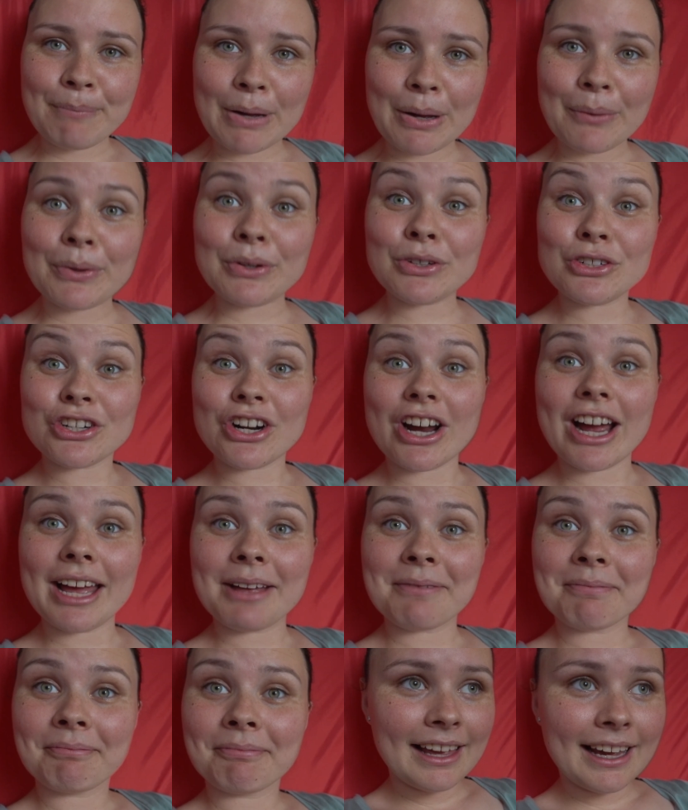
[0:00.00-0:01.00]
but we'll
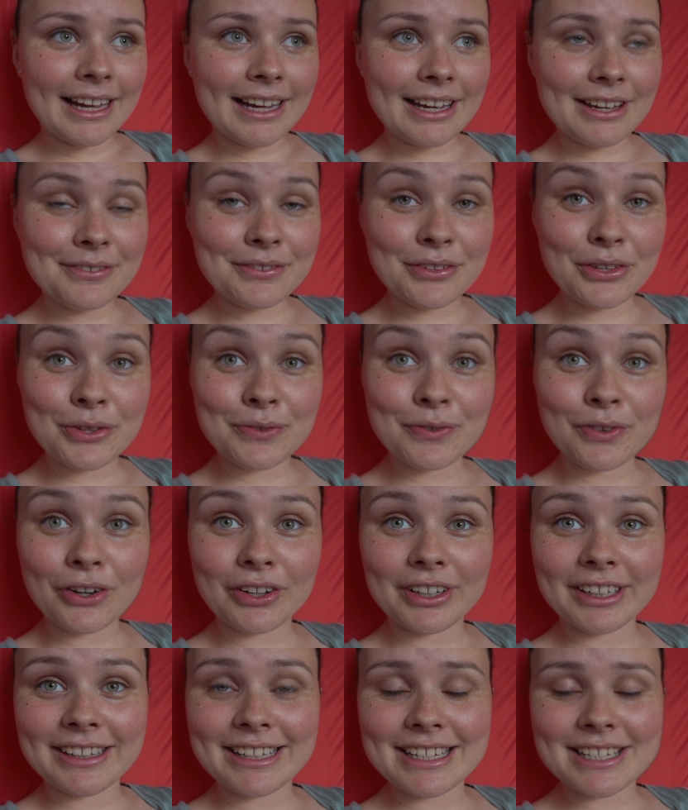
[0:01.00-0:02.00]
try. If you've
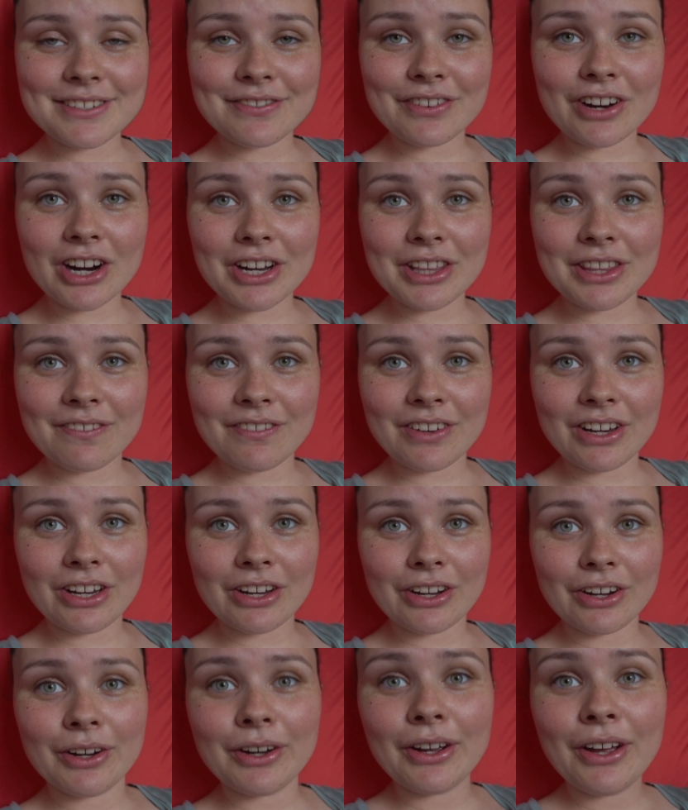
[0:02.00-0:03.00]
gotten this far in the
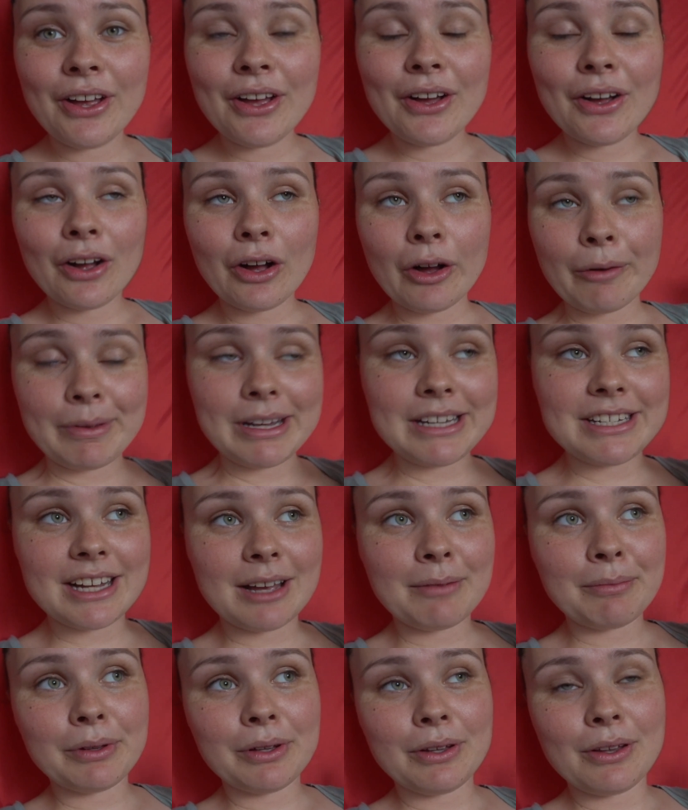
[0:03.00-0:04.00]
video, comment
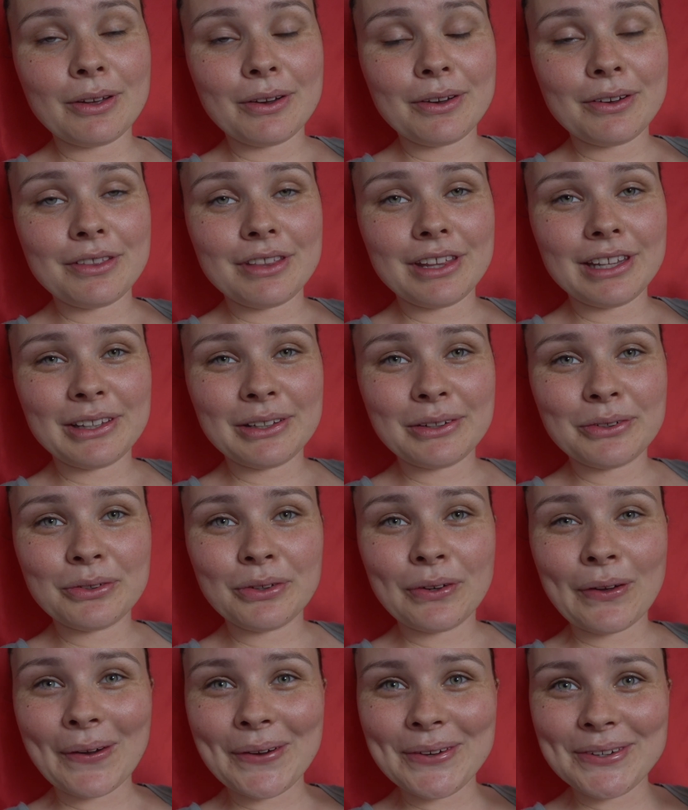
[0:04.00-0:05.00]
down below the little
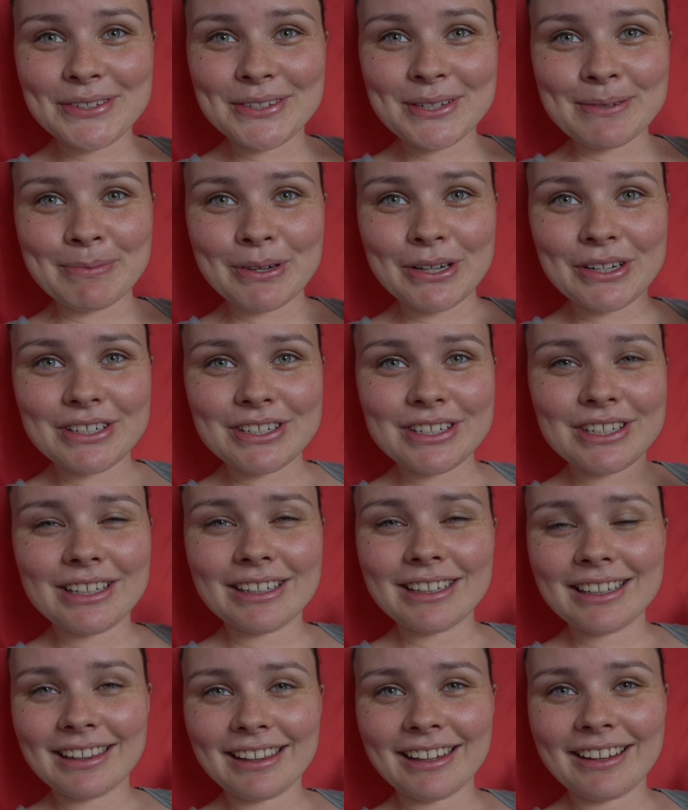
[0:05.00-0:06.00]
ghost
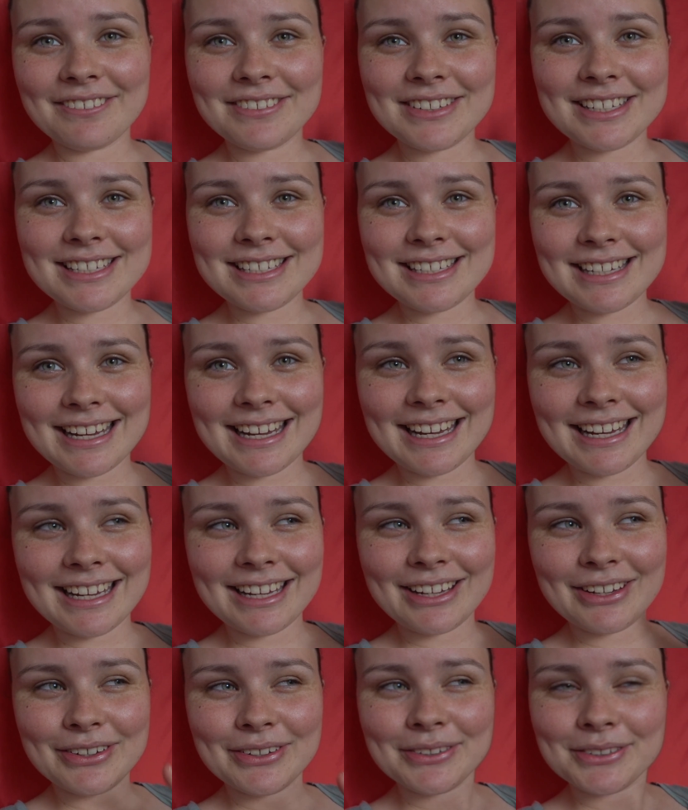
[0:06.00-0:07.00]
emoji. I'd love to see
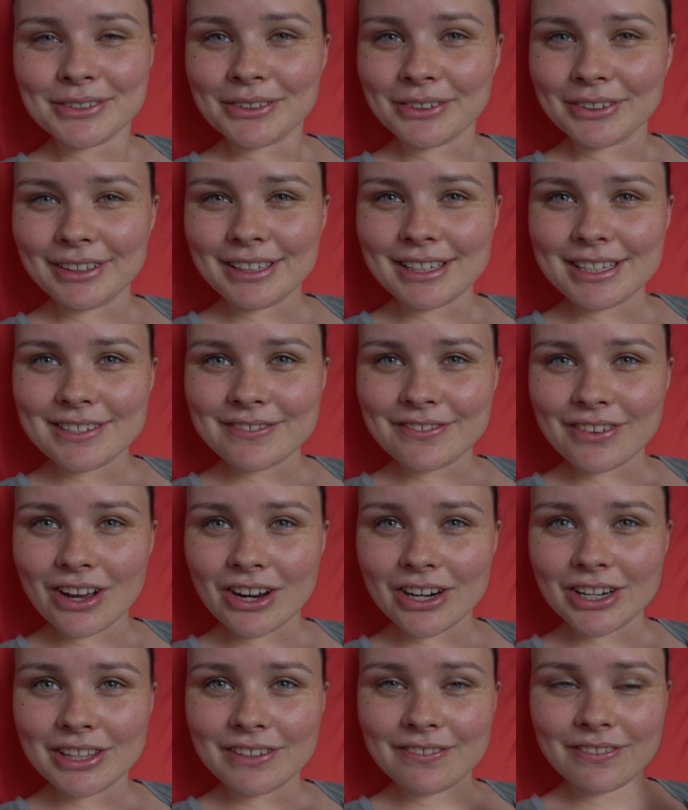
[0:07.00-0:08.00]
who's gotten this
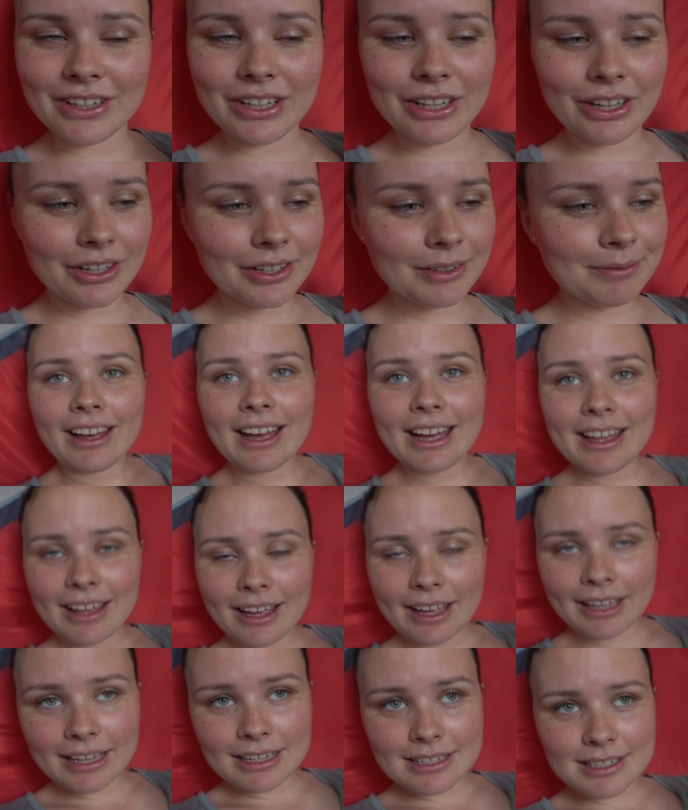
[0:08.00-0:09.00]
far in the video. I,
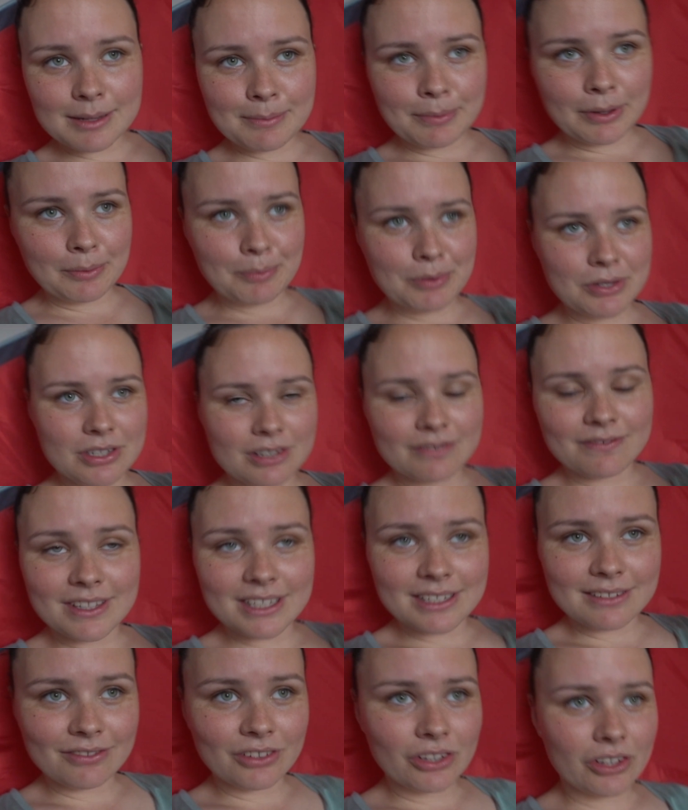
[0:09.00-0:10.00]
I guess the purpose of
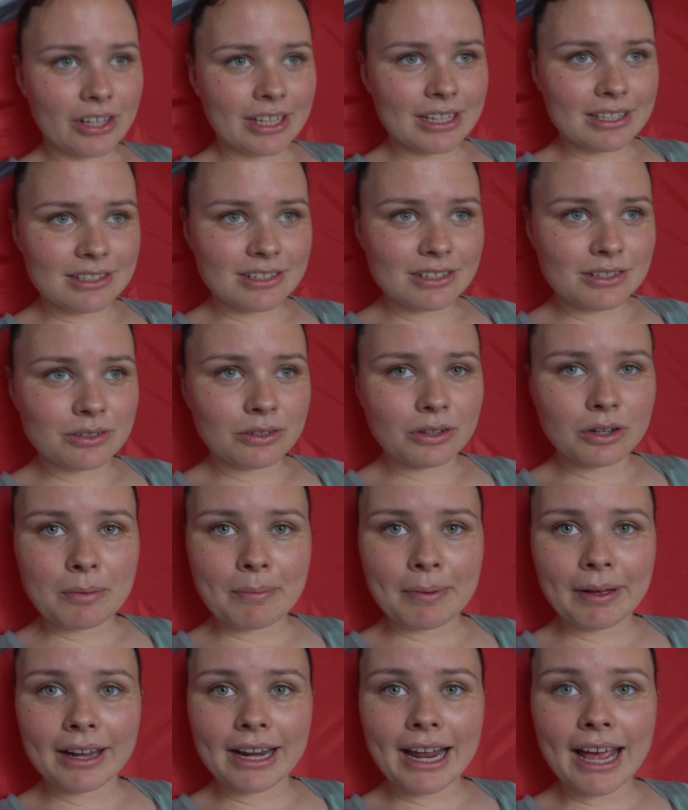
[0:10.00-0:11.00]
this vlog is to talk
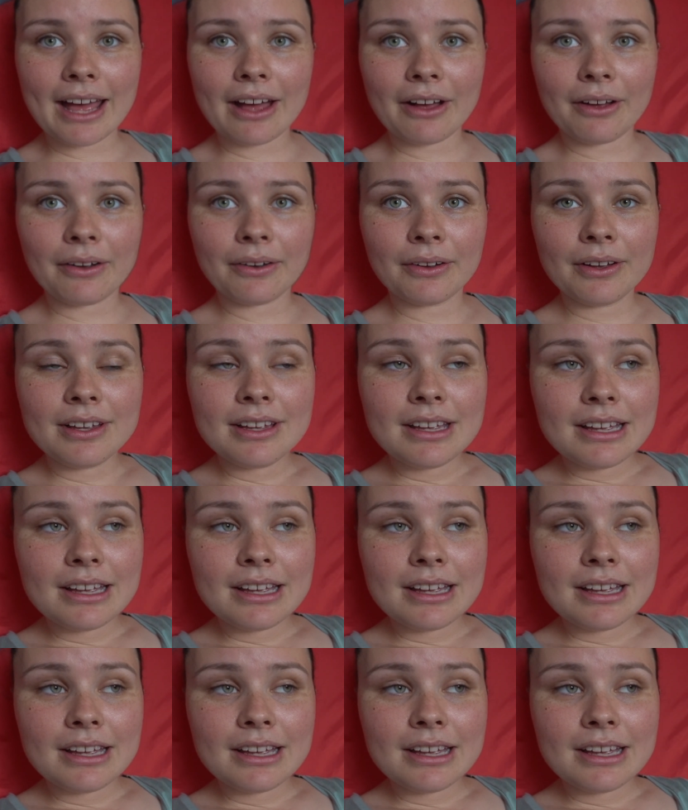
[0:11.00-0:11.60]
about how